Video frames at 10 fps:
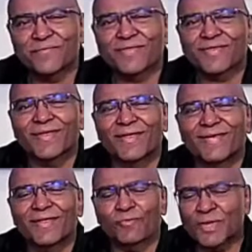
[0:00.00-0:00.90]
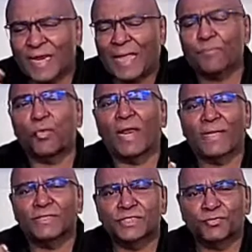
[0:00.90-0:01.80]
And with
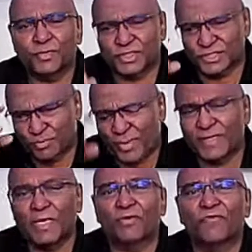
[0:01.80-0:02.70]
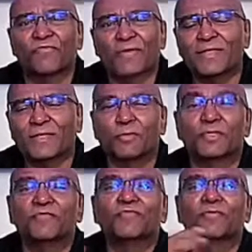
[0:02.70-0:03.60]
lipolysis, which is breakdown of fat, there were
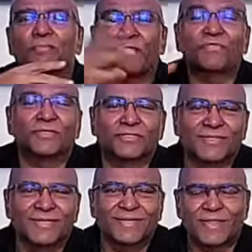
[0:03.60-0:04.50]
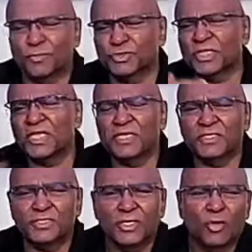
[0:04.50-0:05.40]
different methods. There was
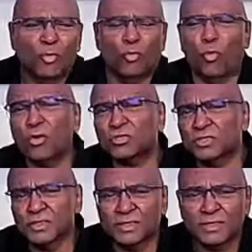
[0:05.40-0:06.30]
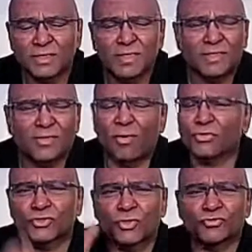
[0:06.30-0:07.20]
heat, water, all
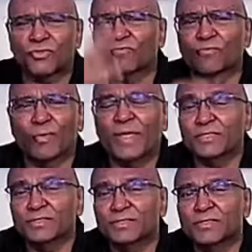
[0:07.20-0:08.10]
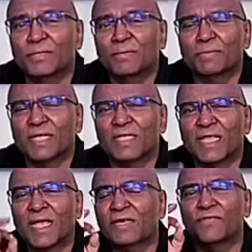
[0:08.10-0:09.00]
sorts of ways. But at
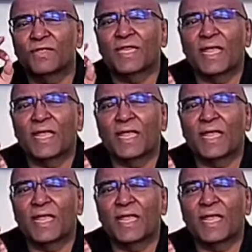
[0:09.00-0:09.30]
the end of the day,